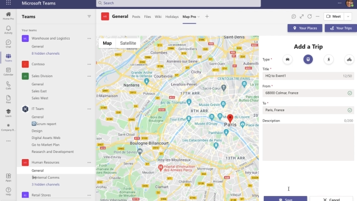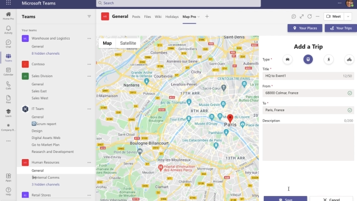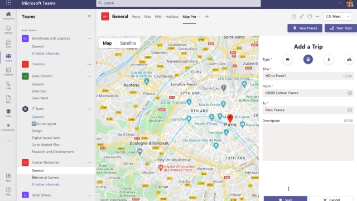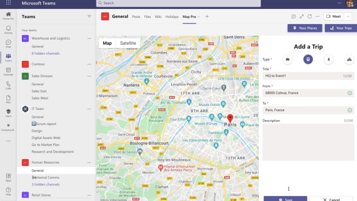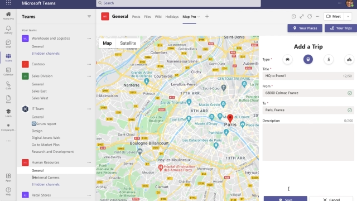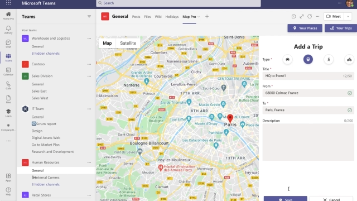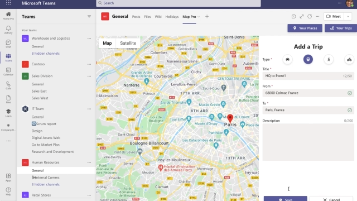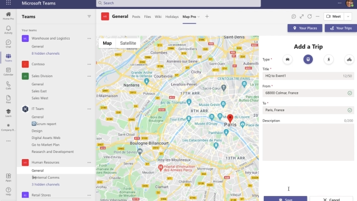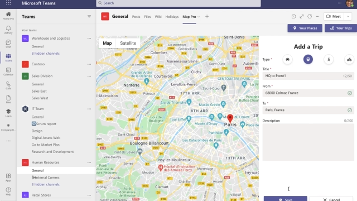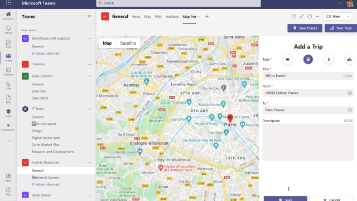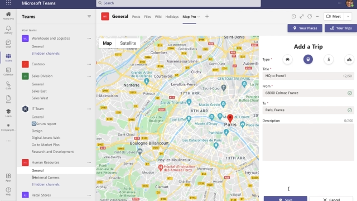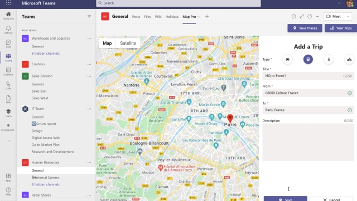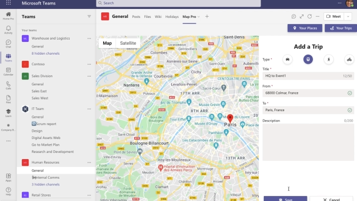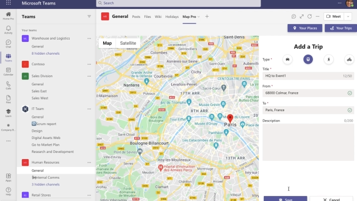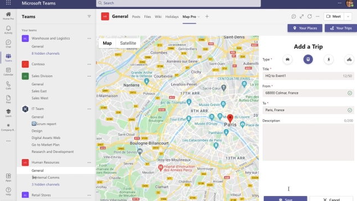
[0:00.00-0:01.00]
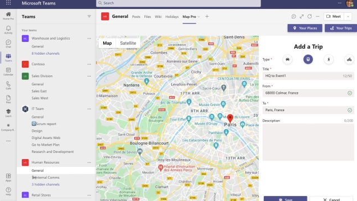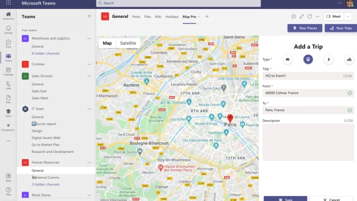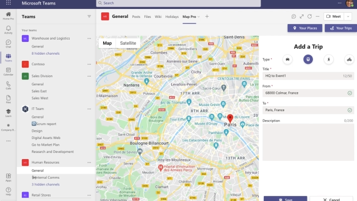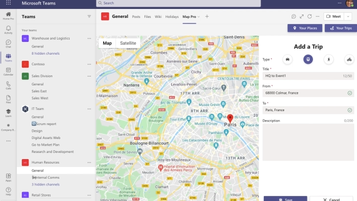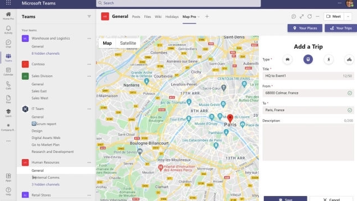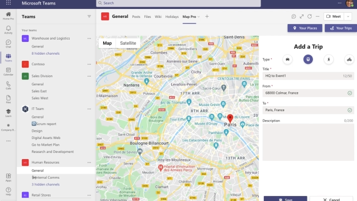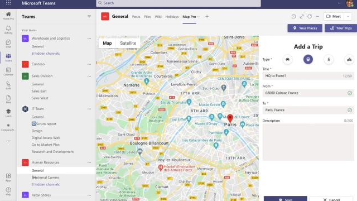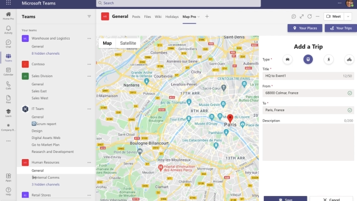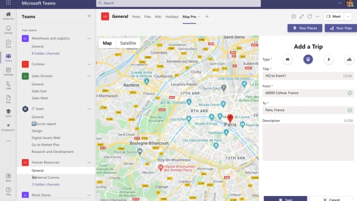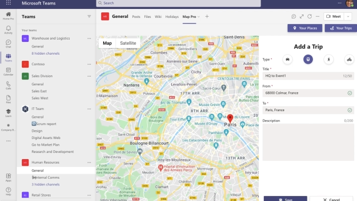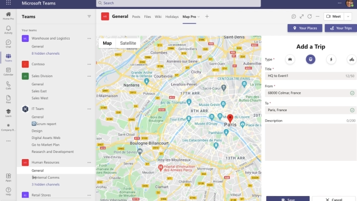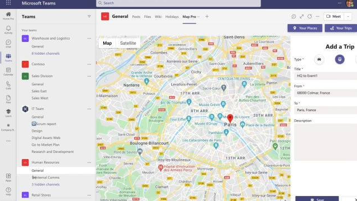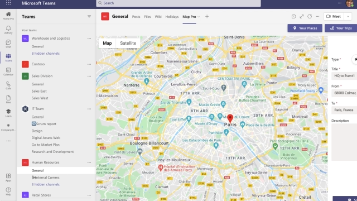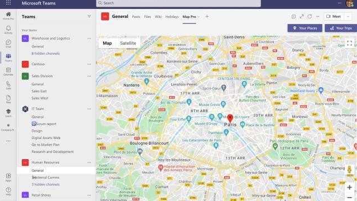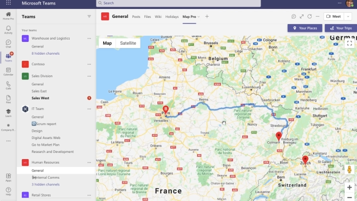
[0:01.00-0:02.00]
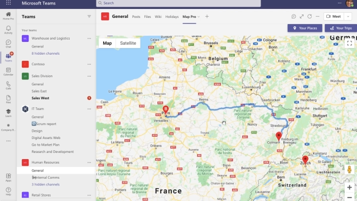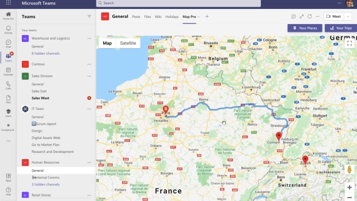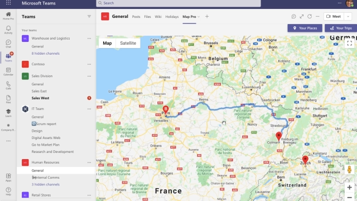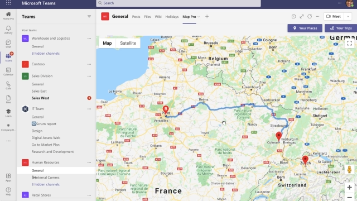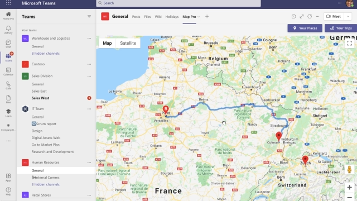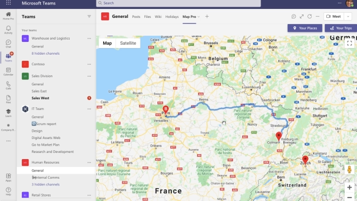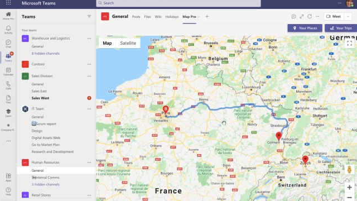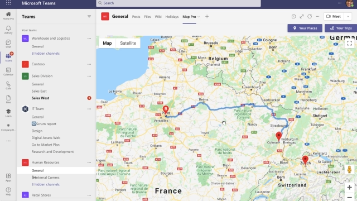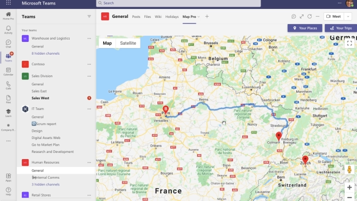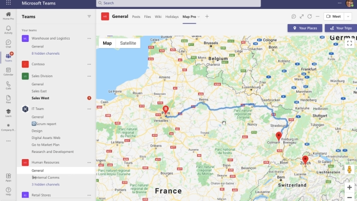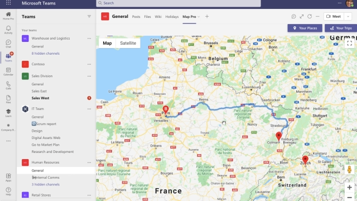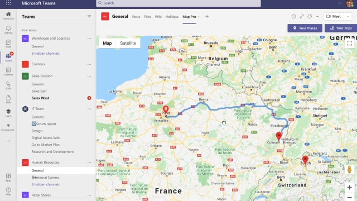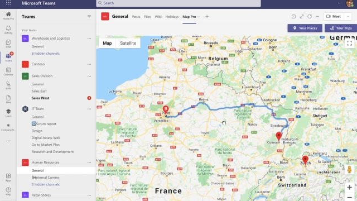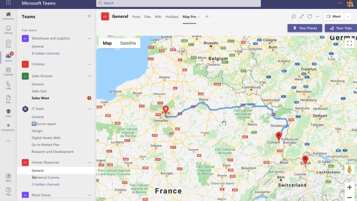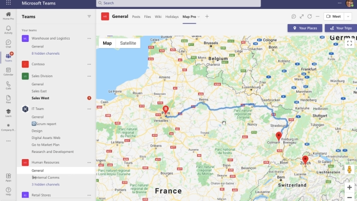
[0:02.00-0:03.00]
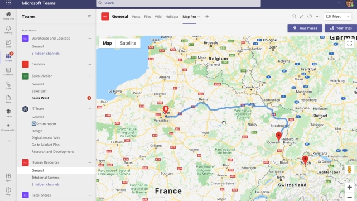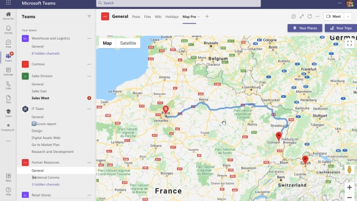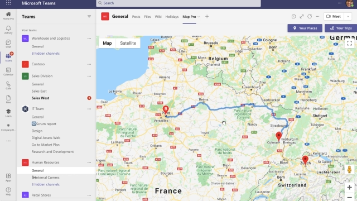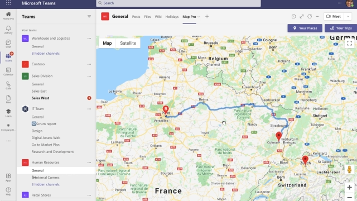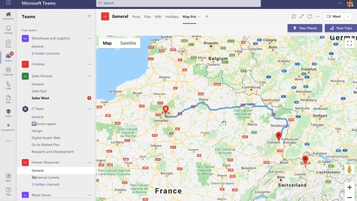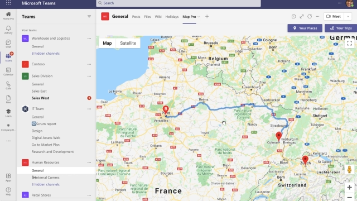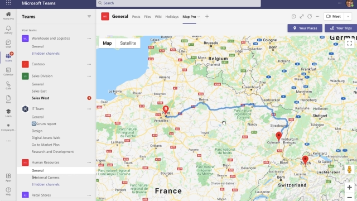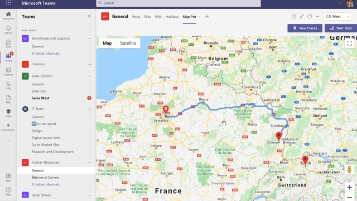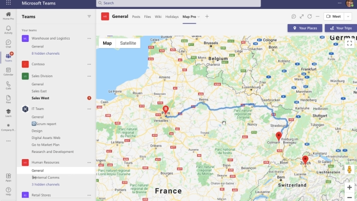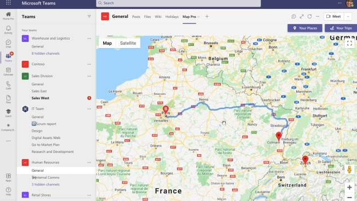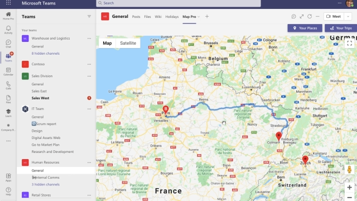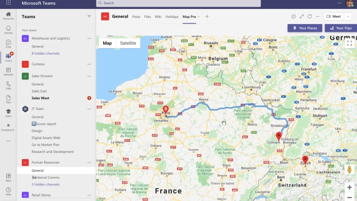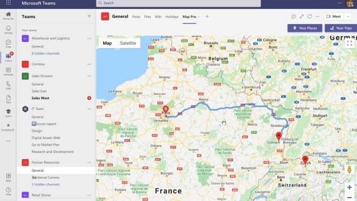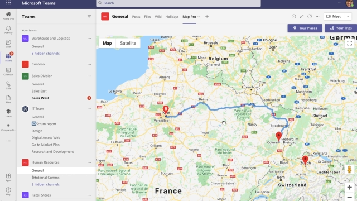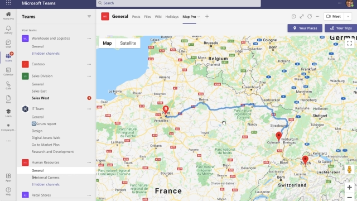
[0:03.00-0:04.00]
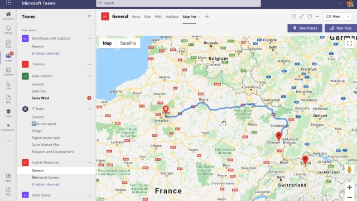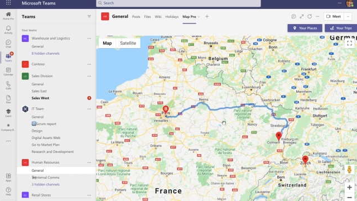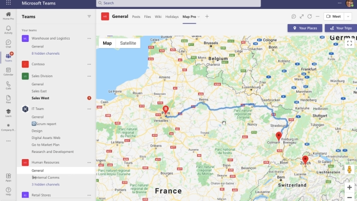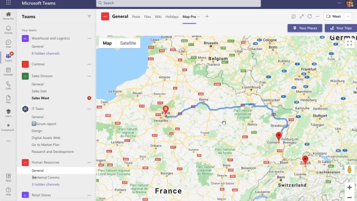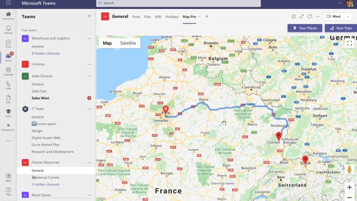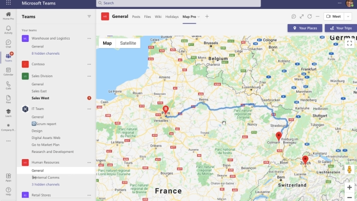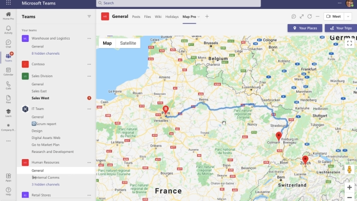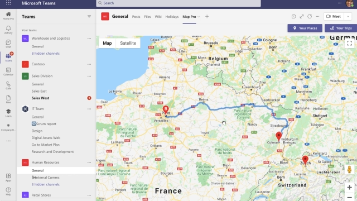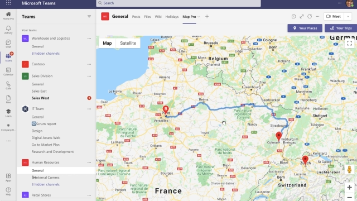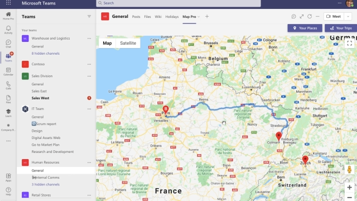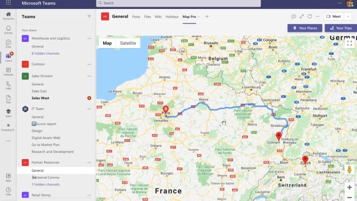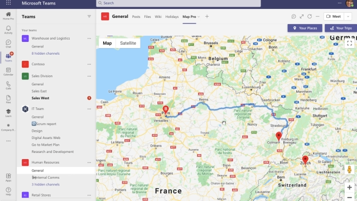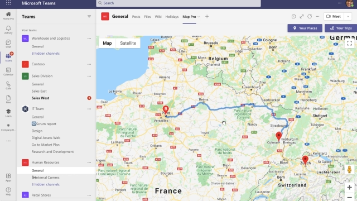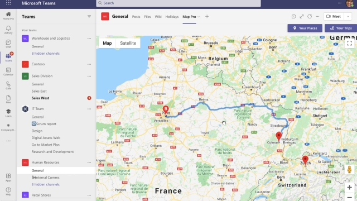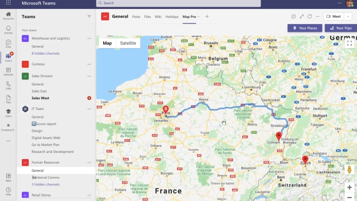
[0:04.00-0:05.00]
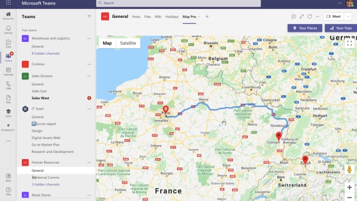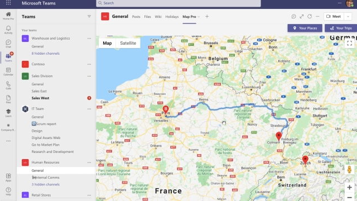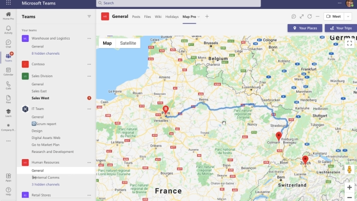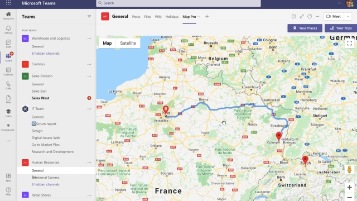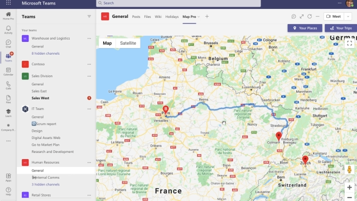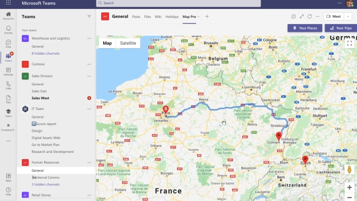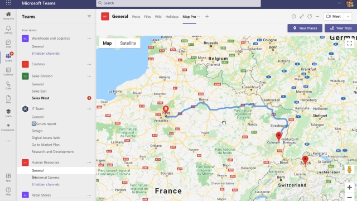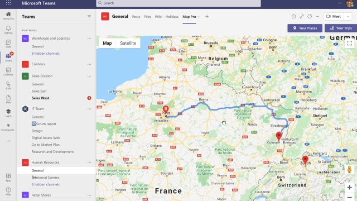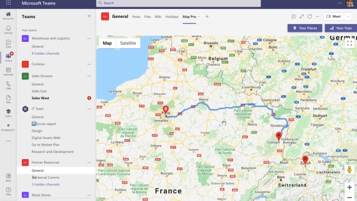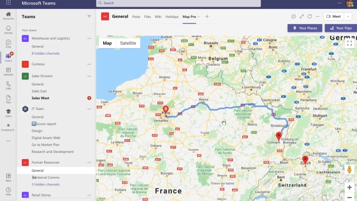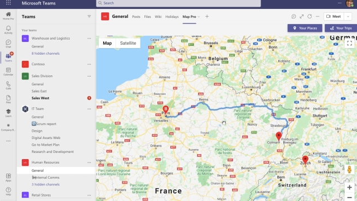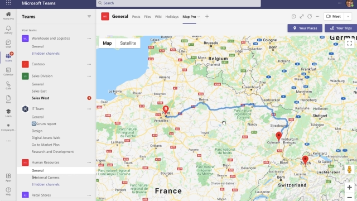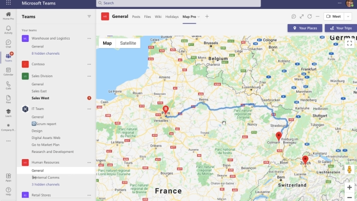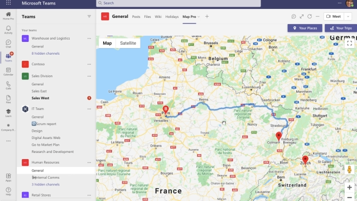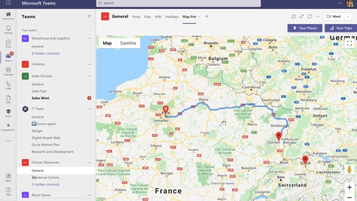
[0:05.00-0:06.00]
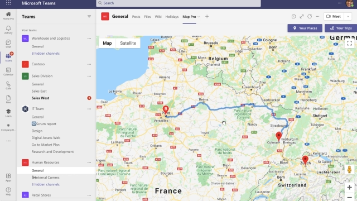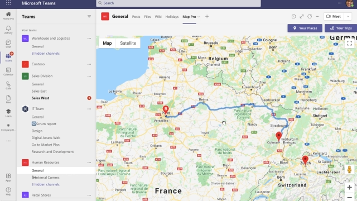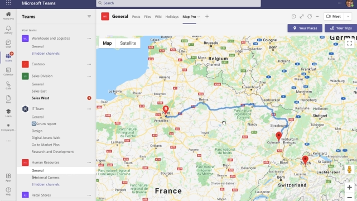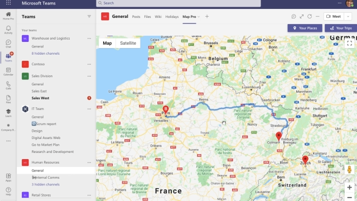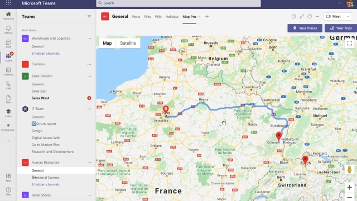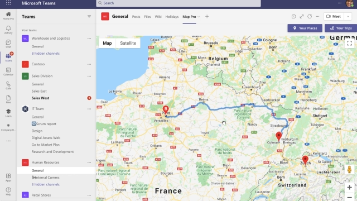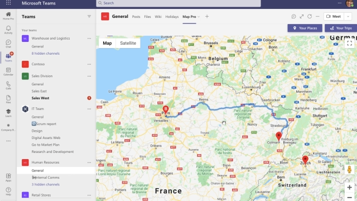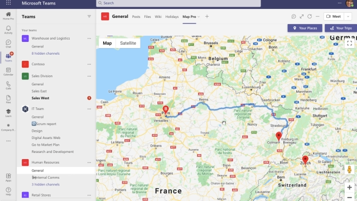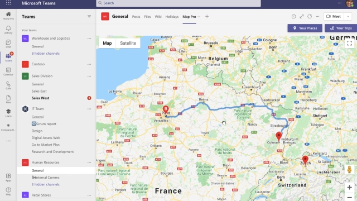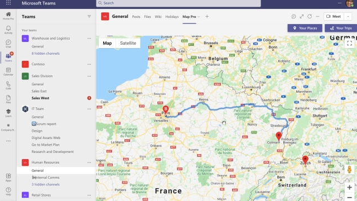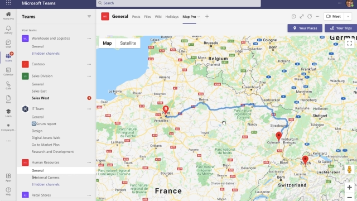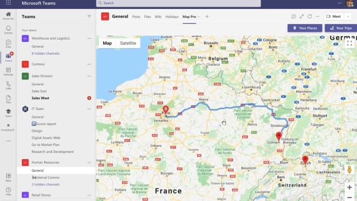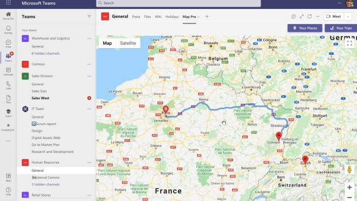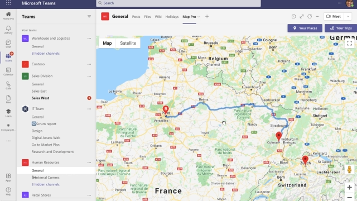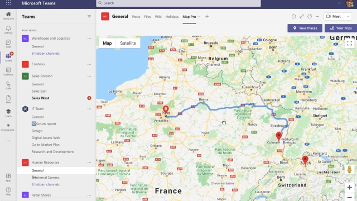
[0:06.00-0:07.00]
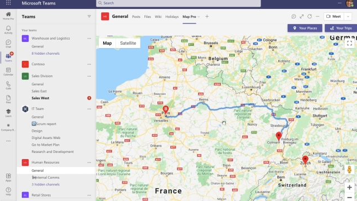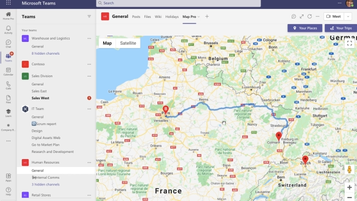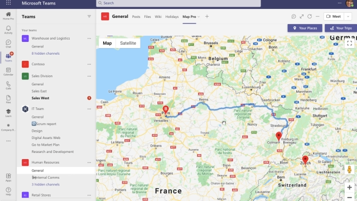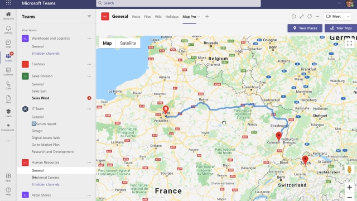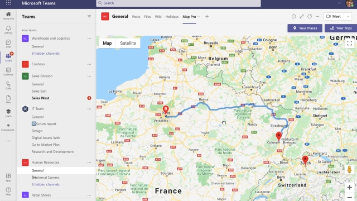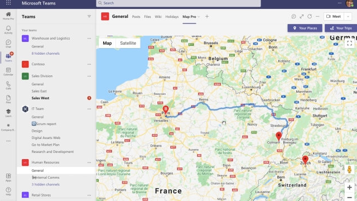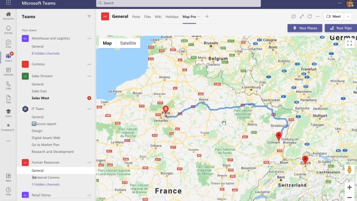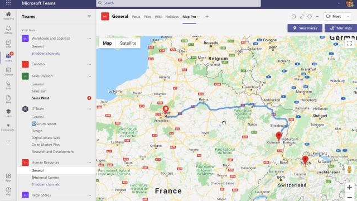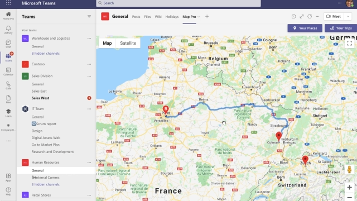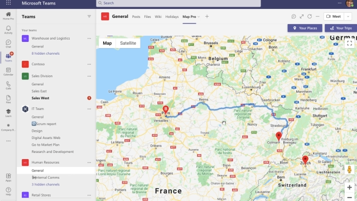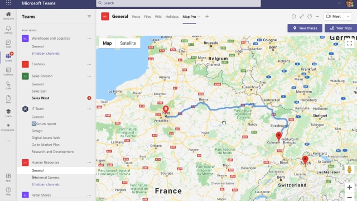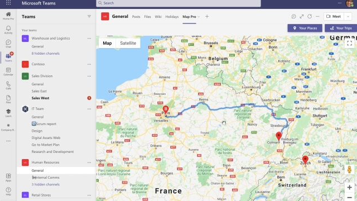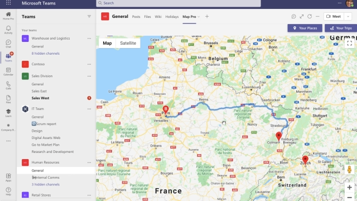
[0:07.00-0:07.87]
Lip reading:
(no speaker visible)